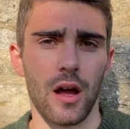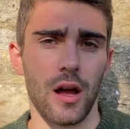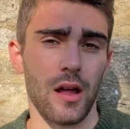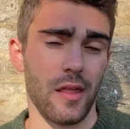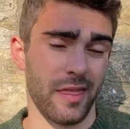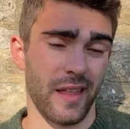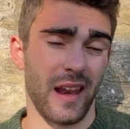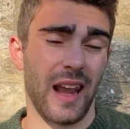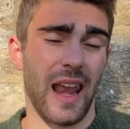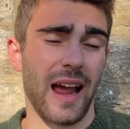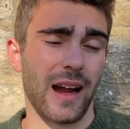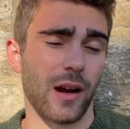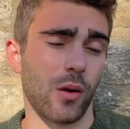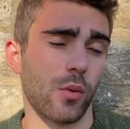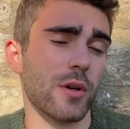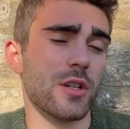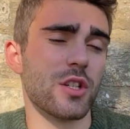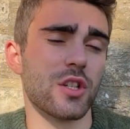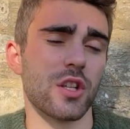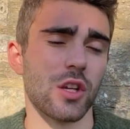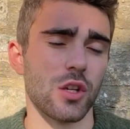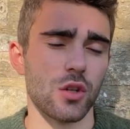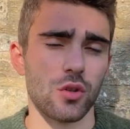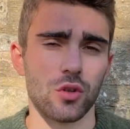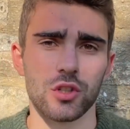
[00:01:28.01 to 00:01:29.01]
the language
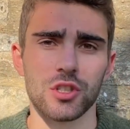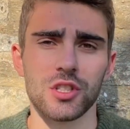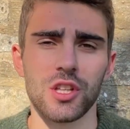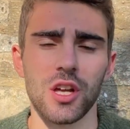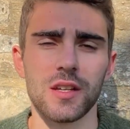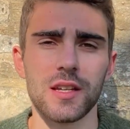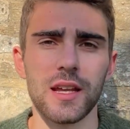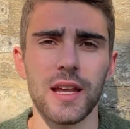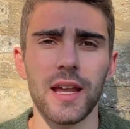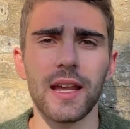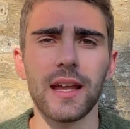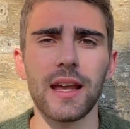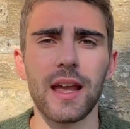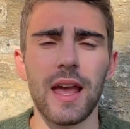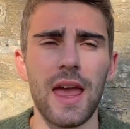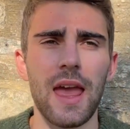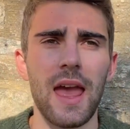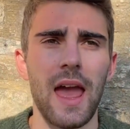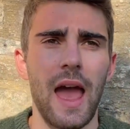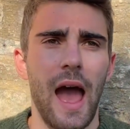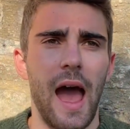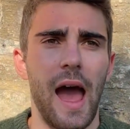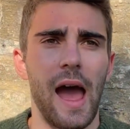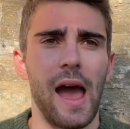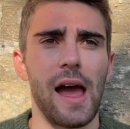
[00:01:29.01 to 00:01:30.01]
that you're studying
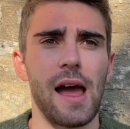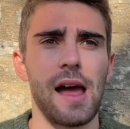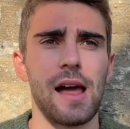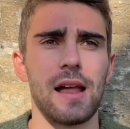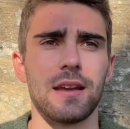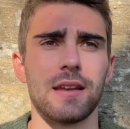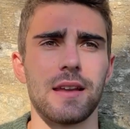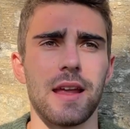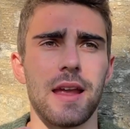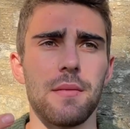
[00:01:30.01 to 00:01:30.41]
and